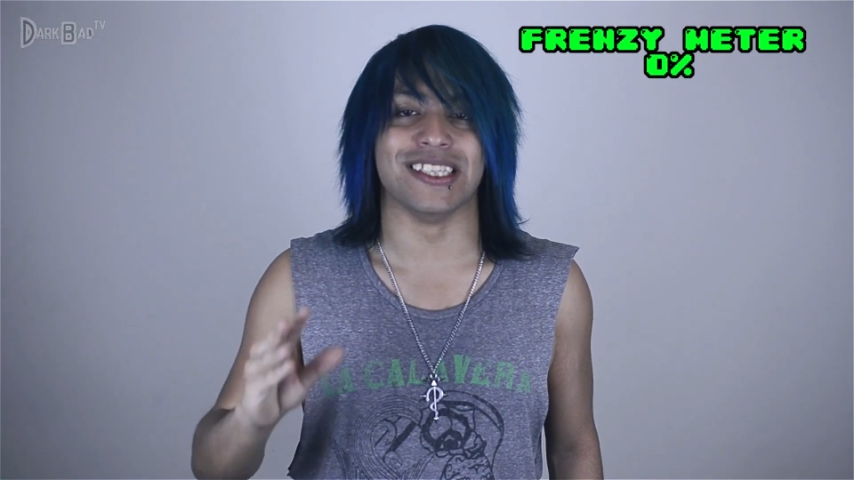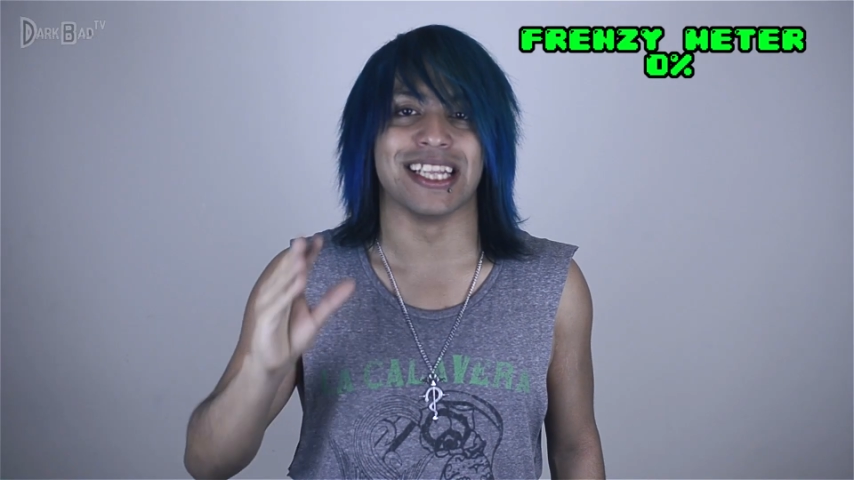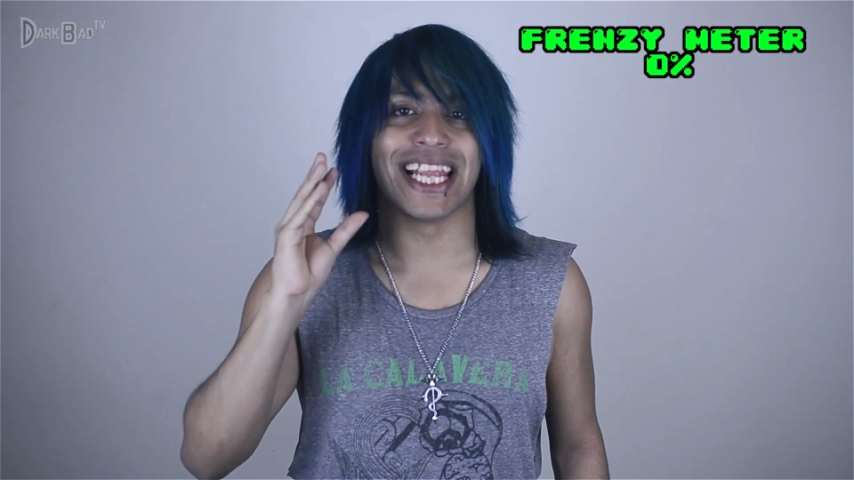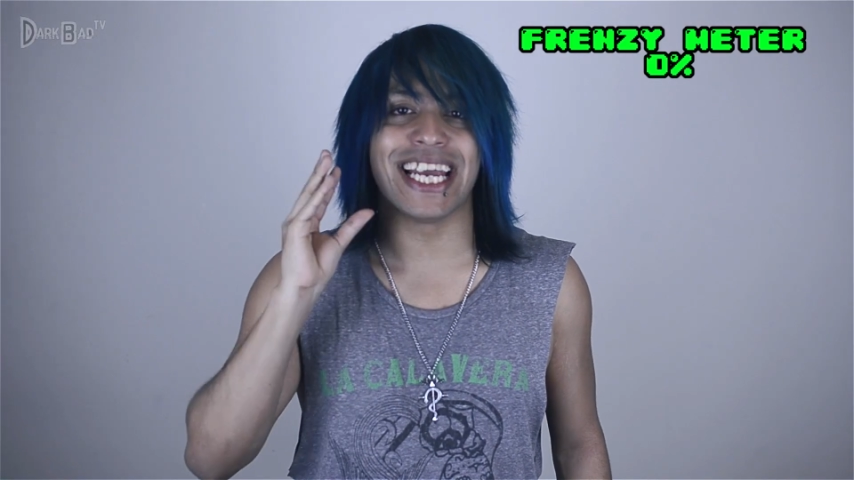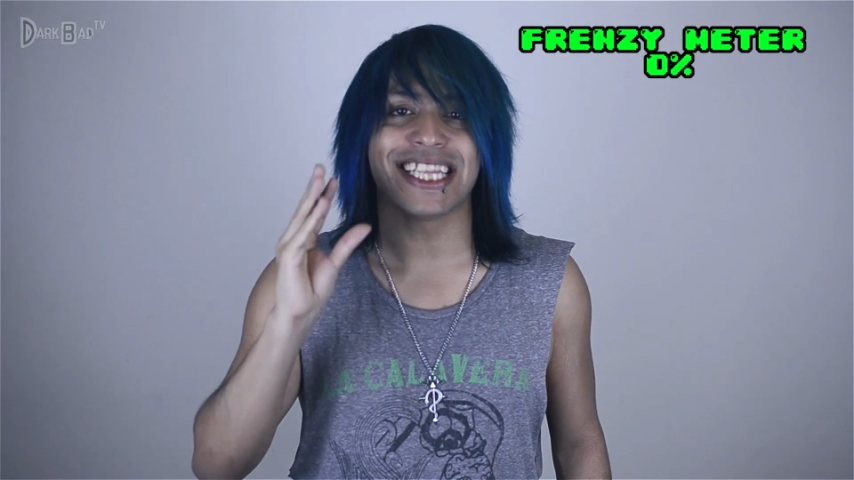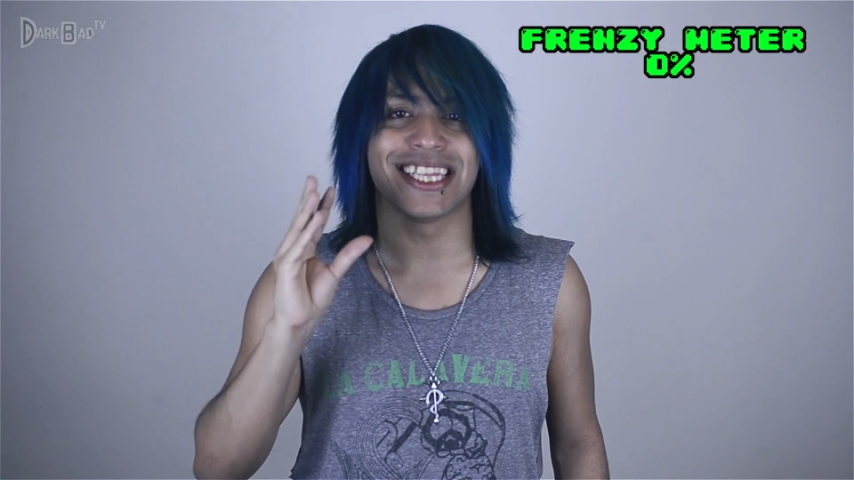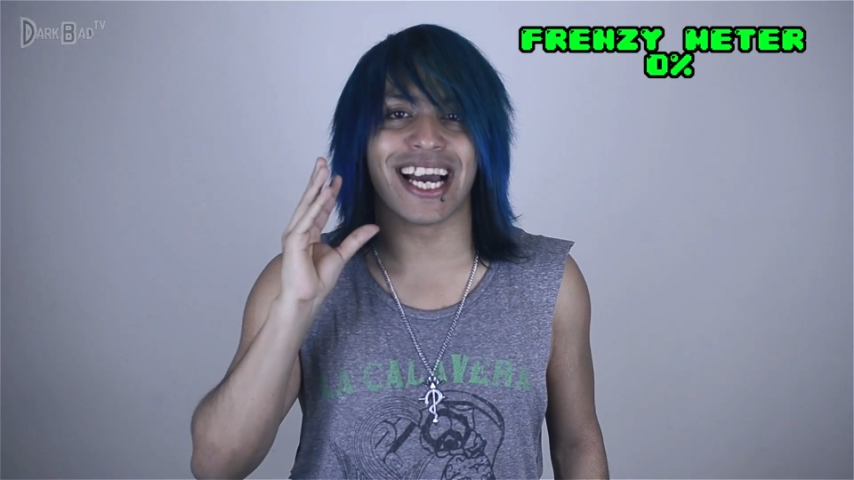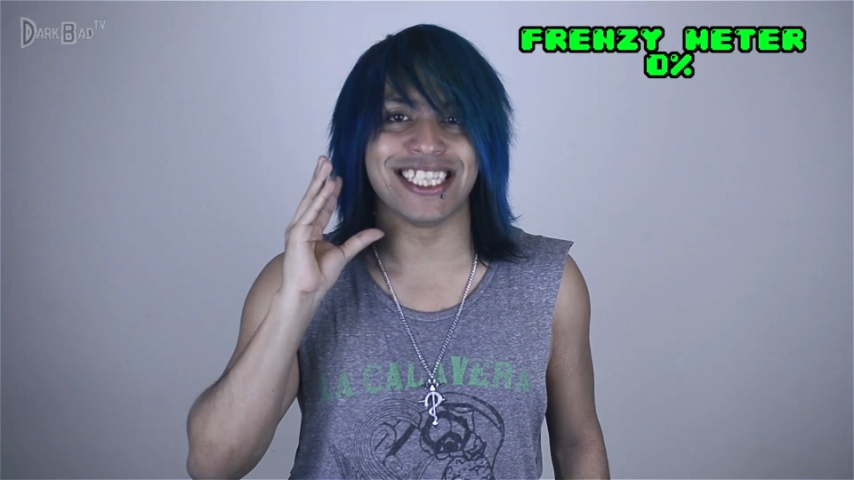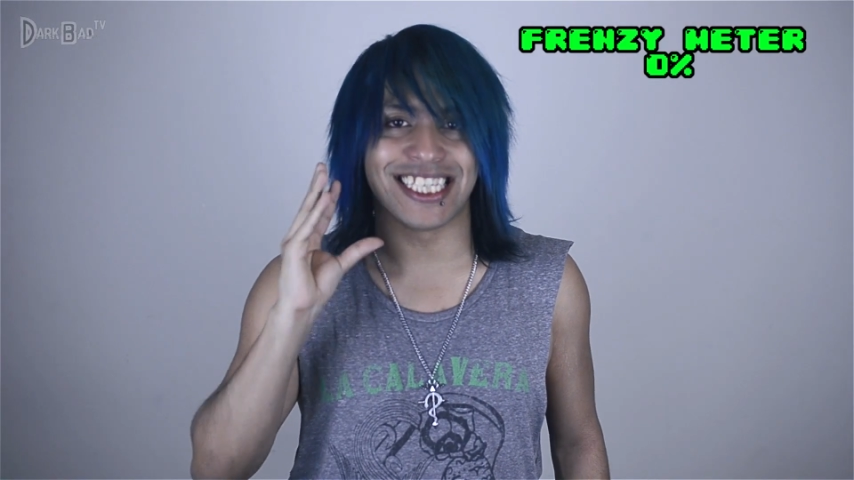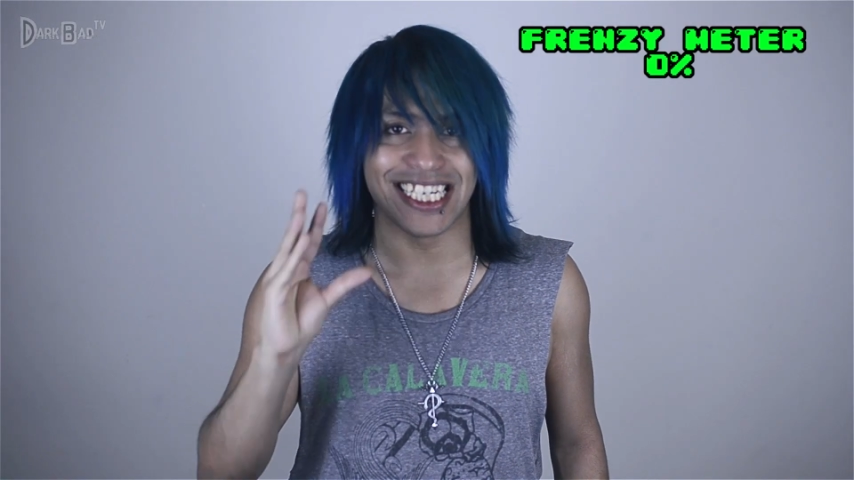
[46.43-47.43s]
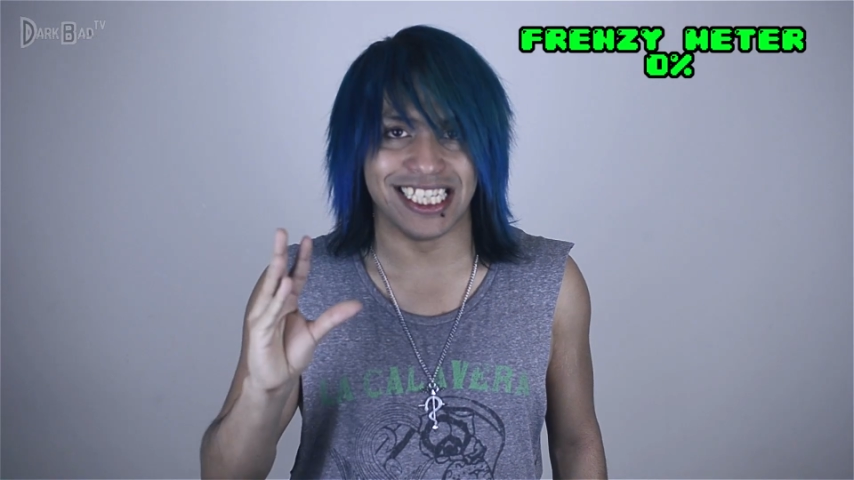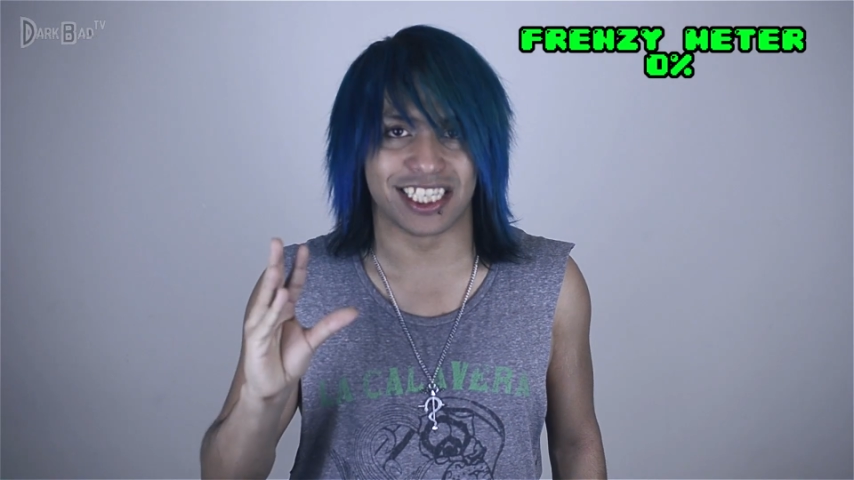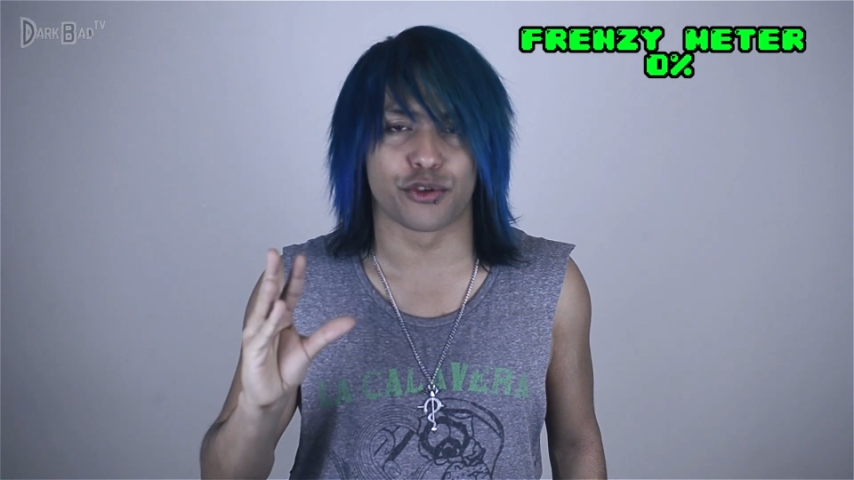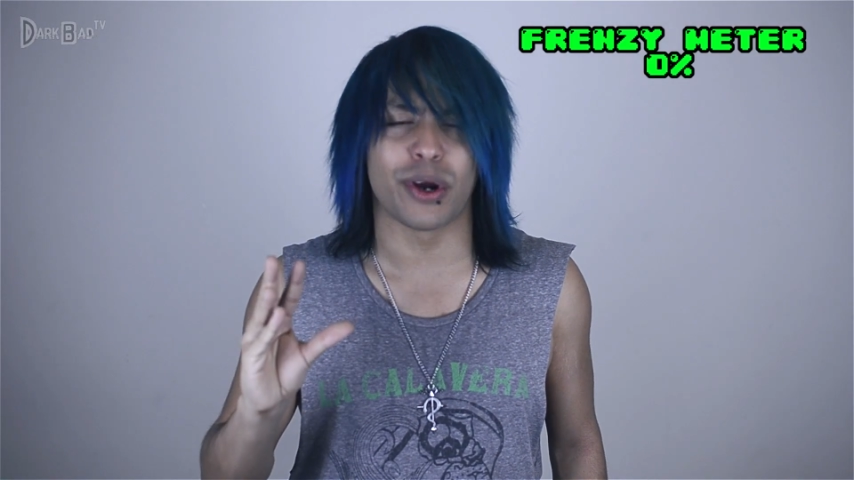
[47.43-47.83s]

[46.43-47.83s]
in the late 90s,